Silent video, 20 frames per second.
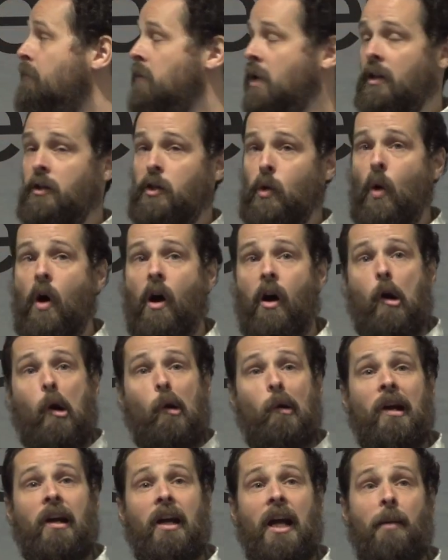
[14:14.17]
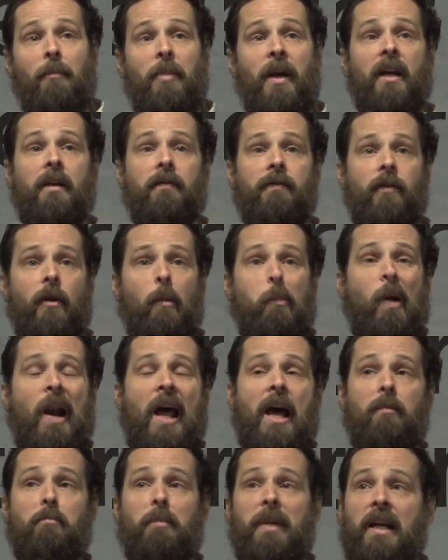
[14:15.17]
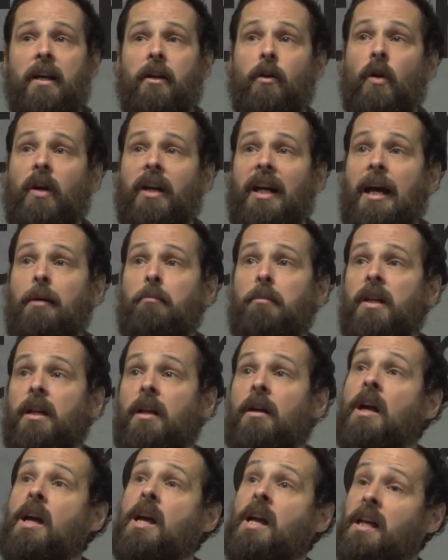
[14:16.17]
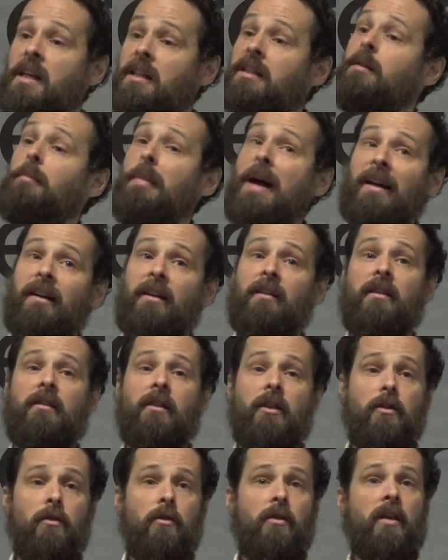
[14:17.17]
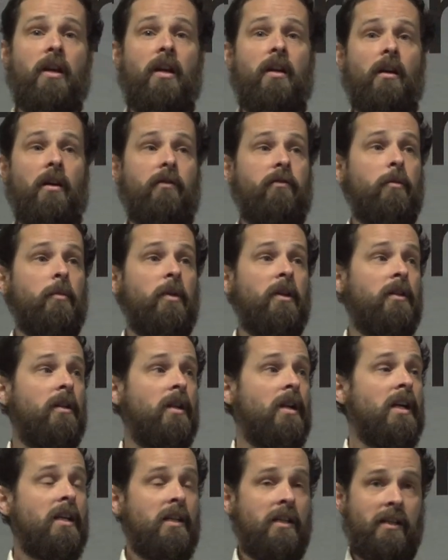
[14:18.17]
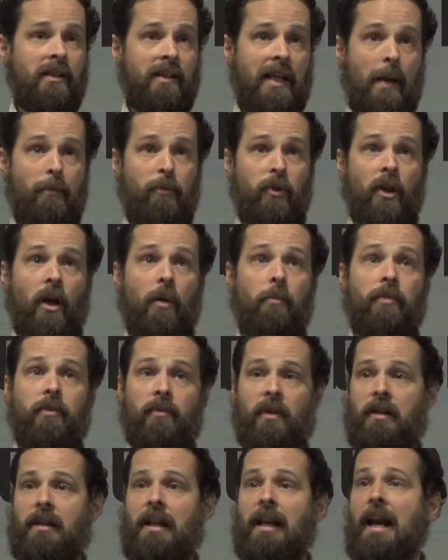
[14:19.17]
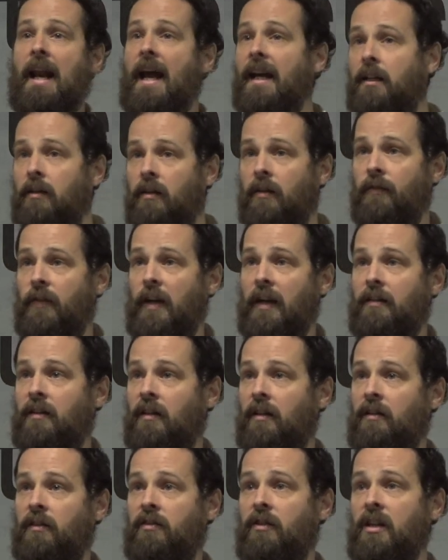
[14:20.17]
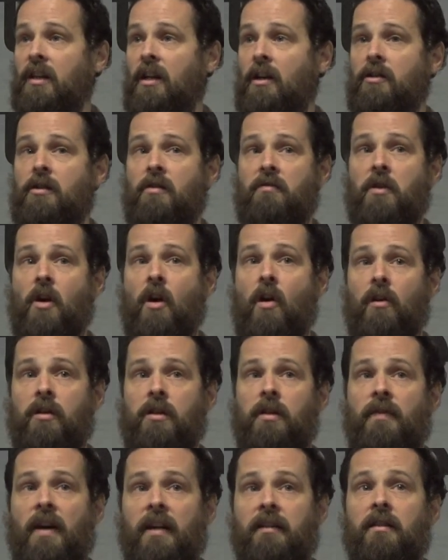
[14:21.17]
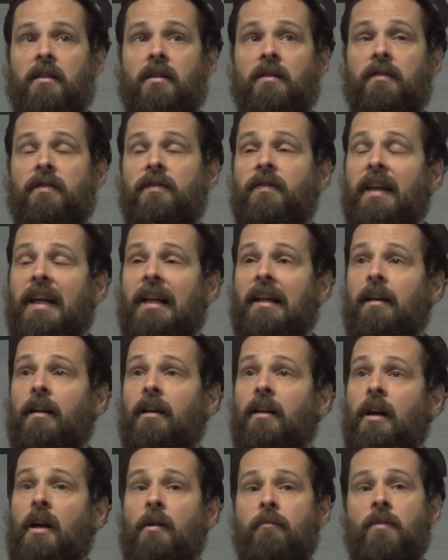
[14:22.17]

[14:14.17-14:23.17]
And so our campaign for a Plan B and Orkambi is demanding that the UK government steps up in the light of the fact that 3 years of talks have ended in failure